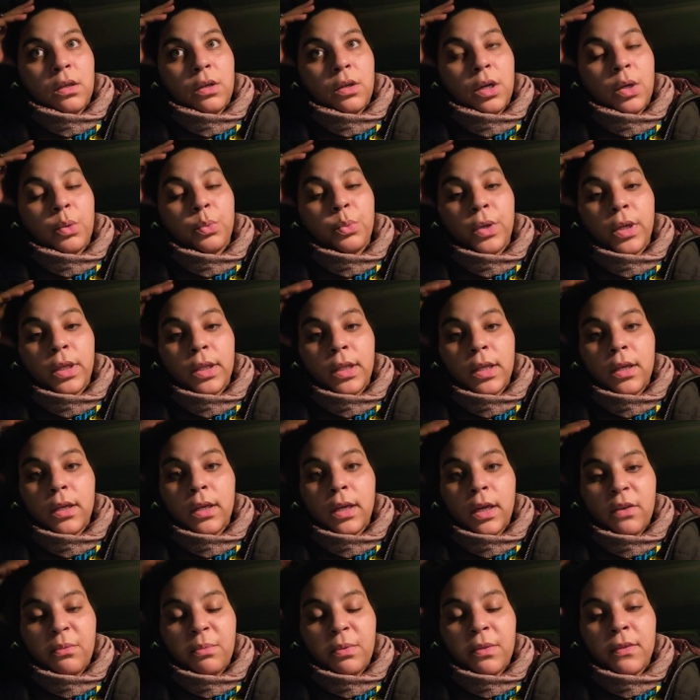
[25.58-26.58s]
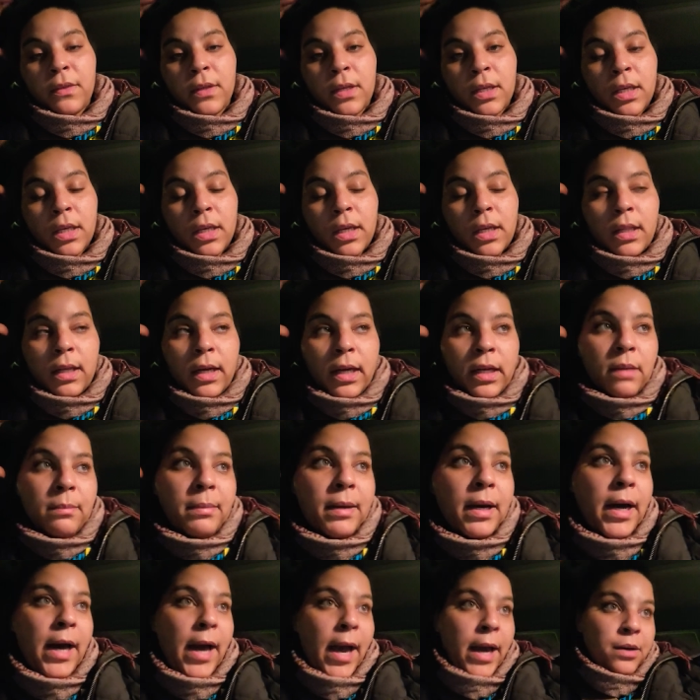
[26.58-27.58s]
I really have been thinking a lot
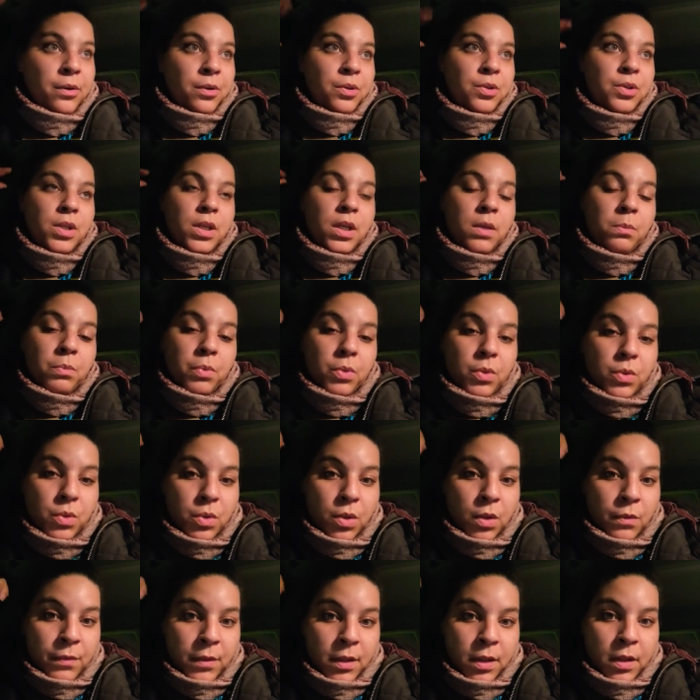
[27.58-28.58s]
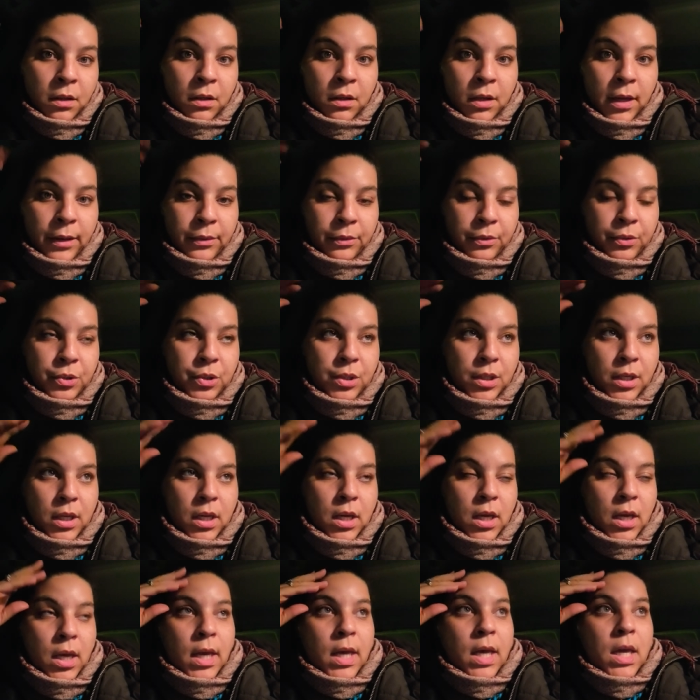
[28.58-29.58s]
about energy and preserving
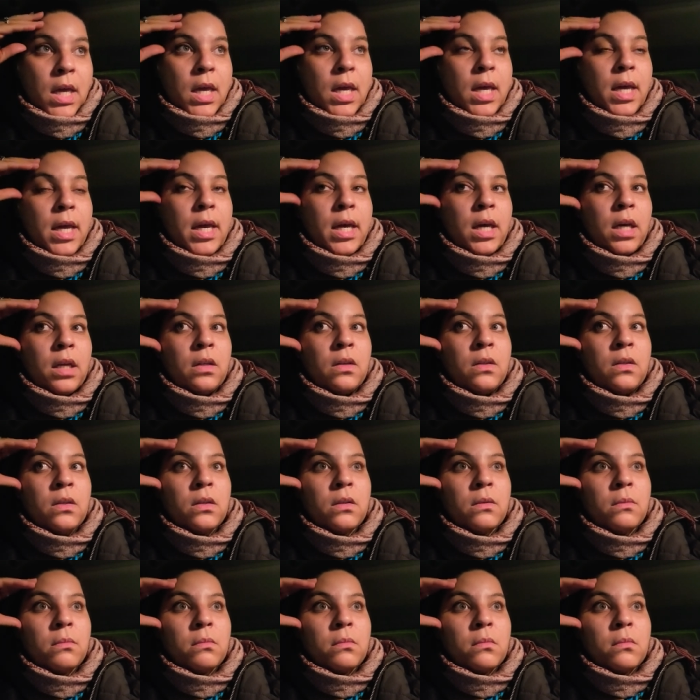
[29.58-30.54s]
energy and